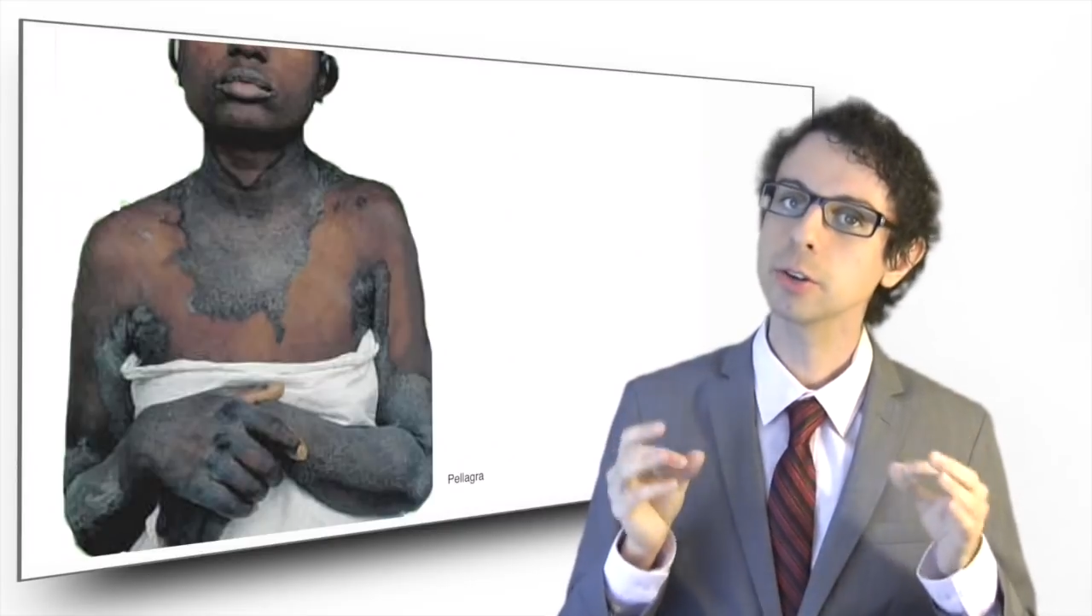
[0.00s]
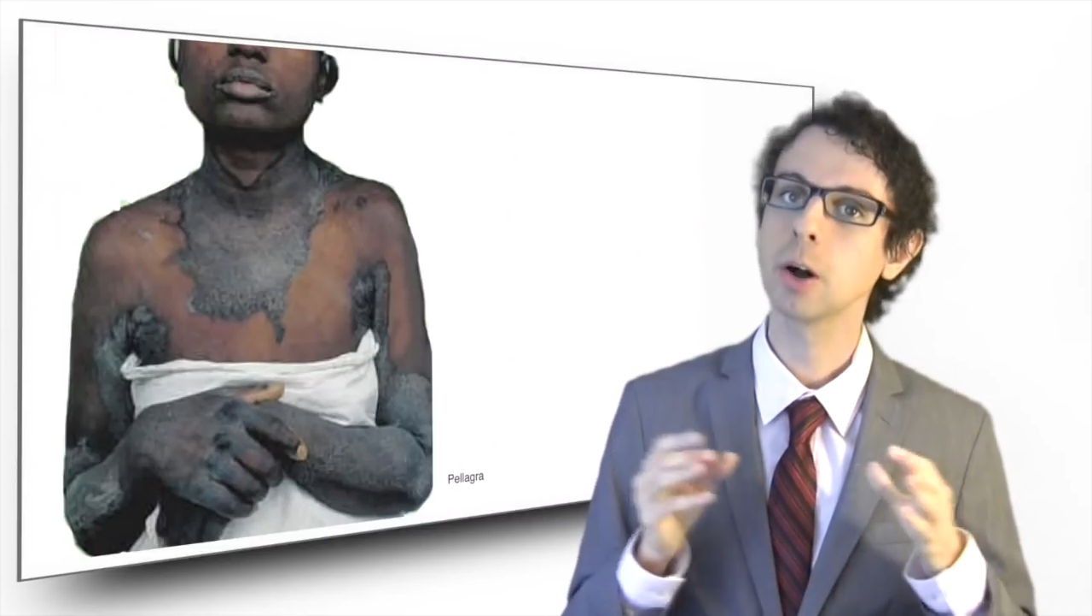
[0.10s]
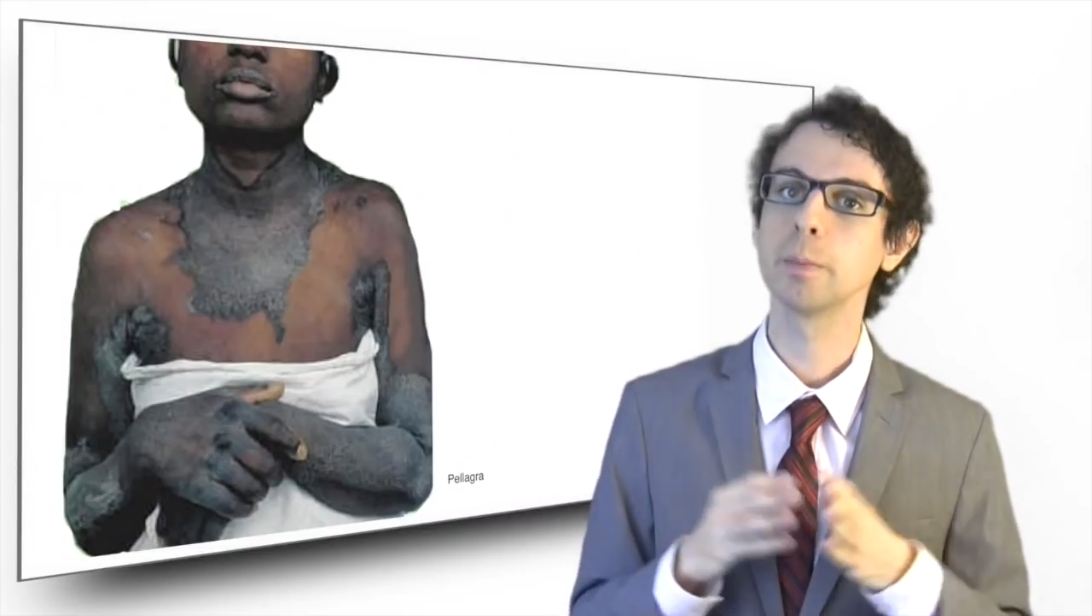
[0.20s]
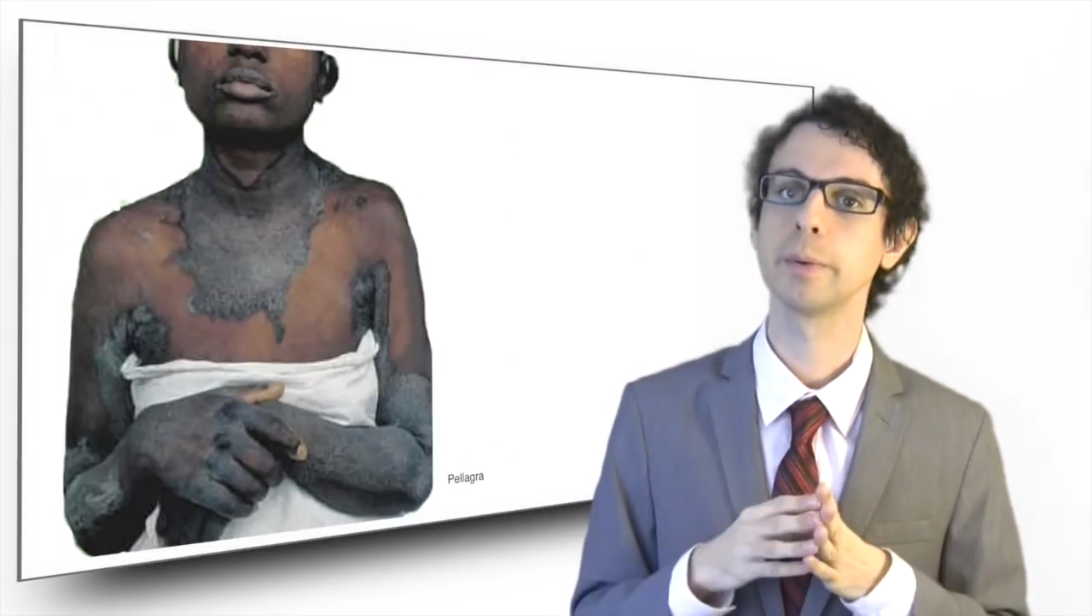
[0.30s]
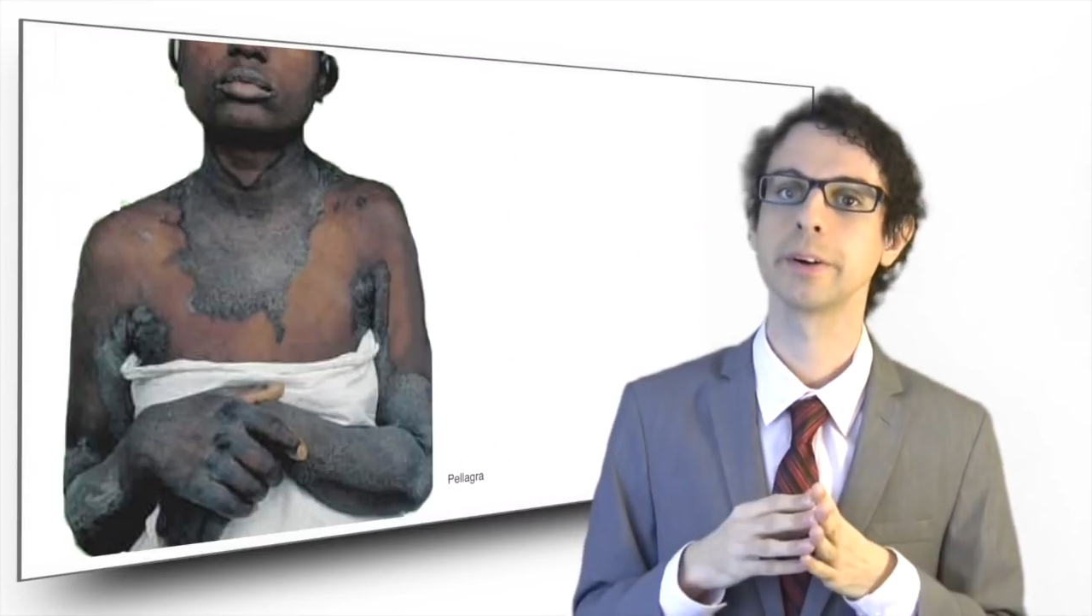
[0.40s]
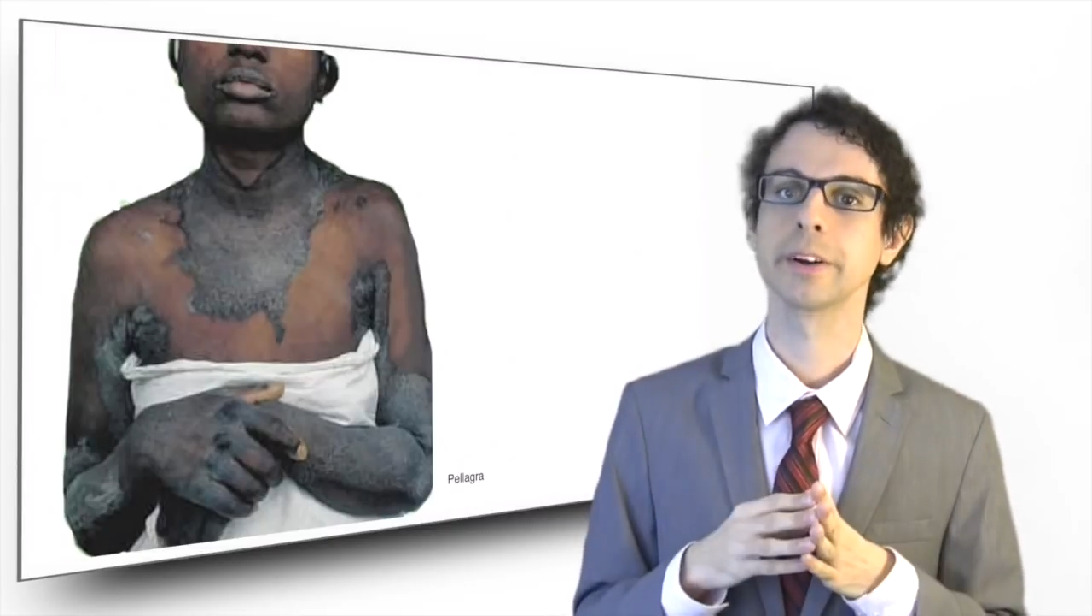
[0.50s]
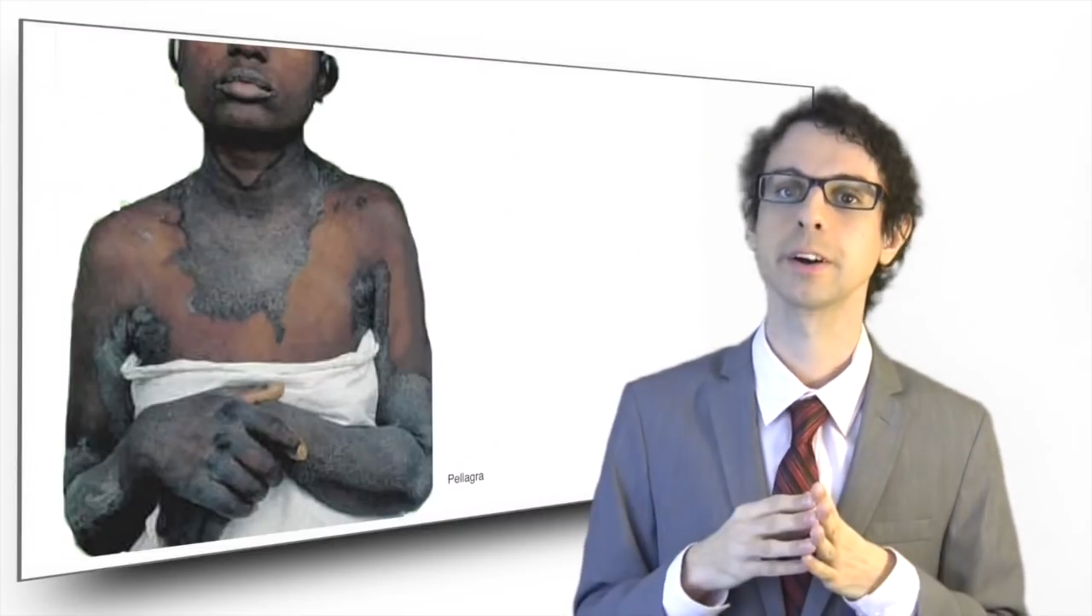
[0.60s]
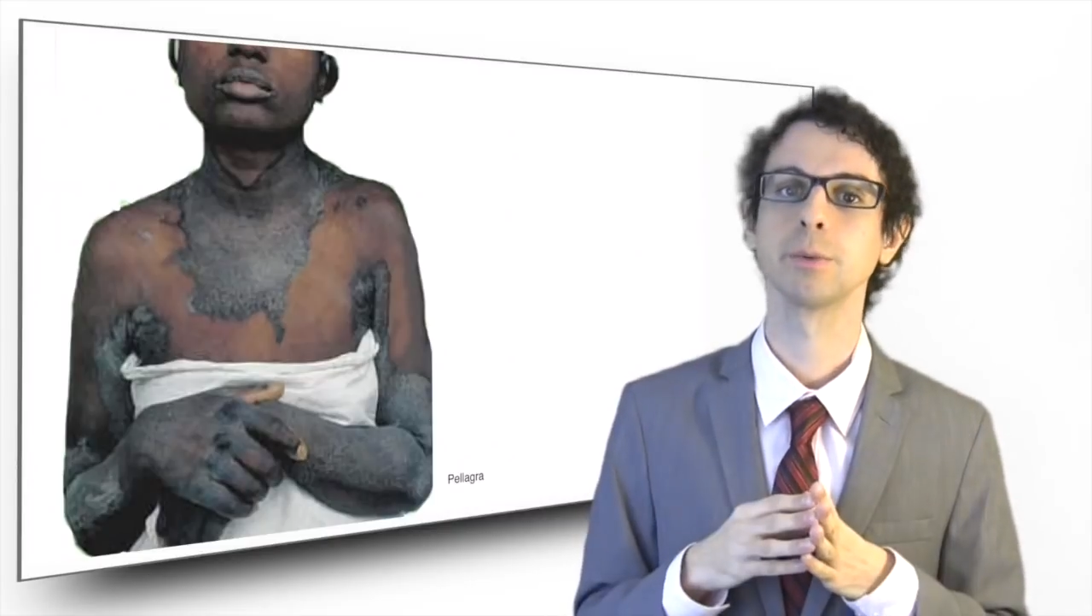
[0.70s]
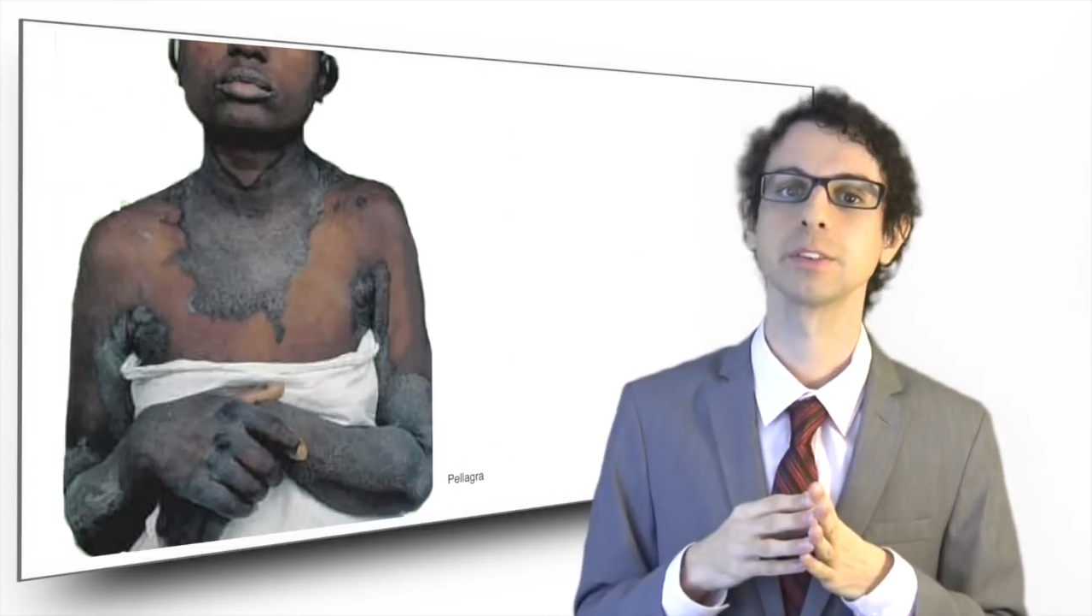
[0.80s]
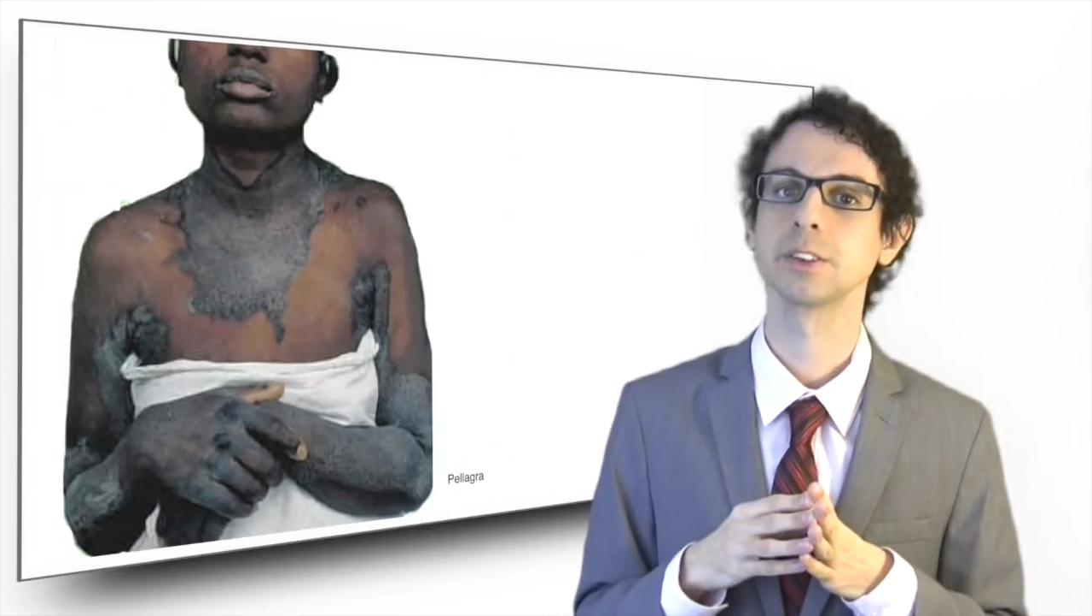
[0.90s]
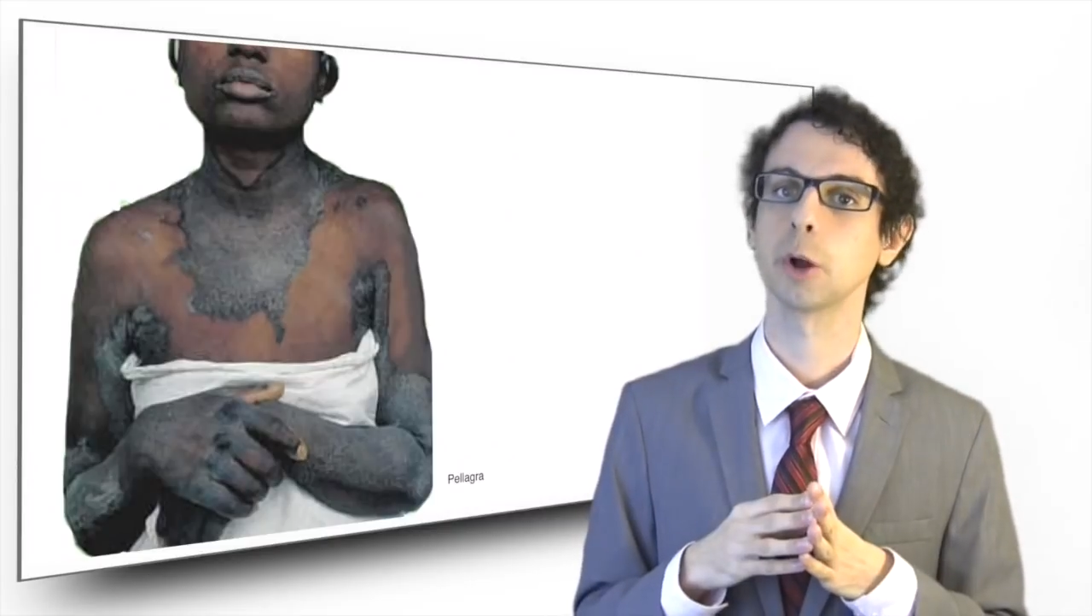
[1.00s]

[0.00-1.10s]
Goldberger was